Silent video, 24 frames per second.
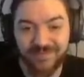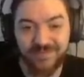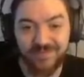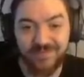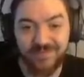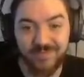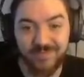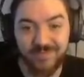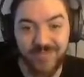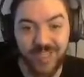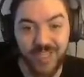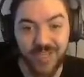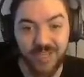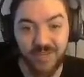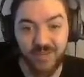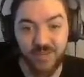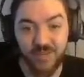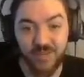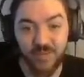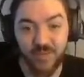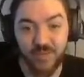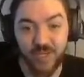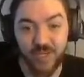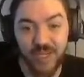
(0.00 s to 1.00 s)
then
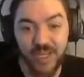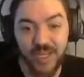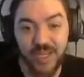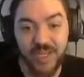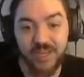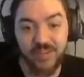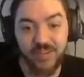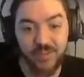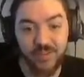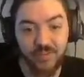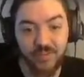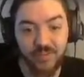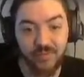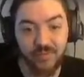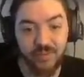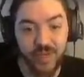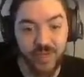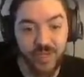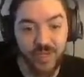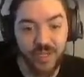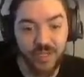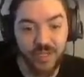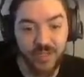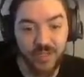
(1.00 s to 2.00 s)
we need
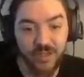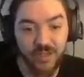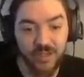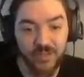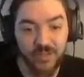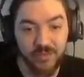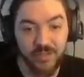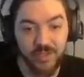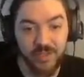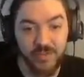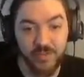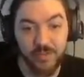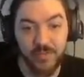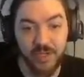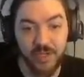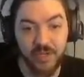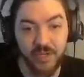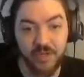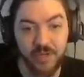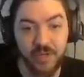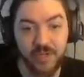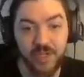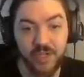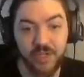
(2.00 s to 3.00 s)
this bug.
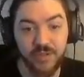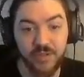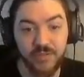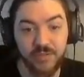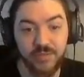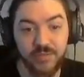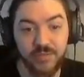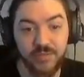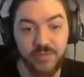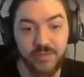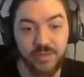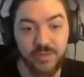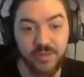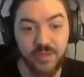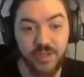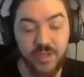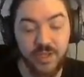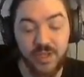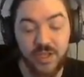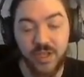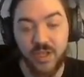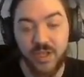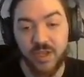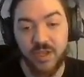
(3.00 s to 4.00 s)
We need
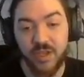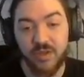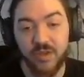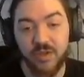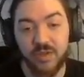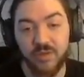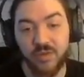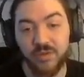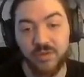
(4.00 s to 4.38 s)
the